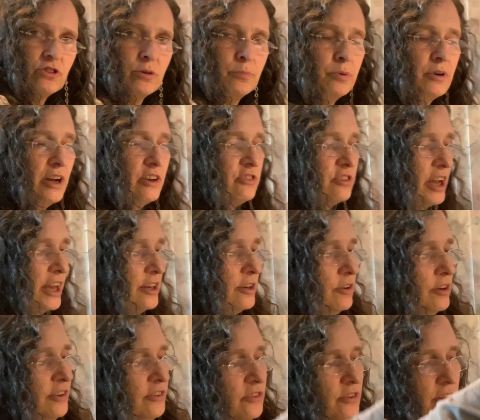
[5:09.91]
the brush. I
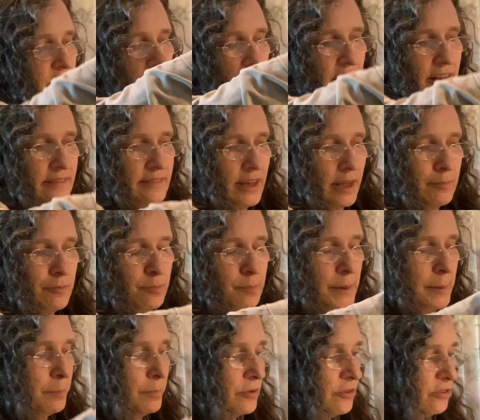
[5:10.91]
notice a lot of times
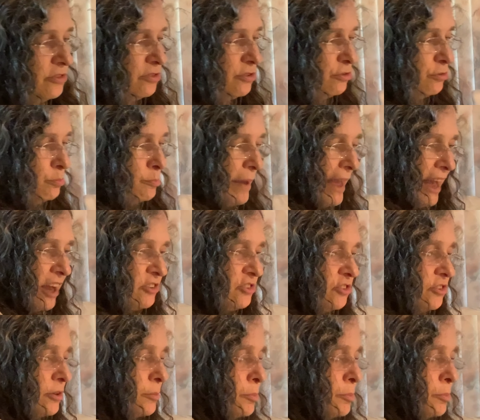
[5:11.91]
people smash the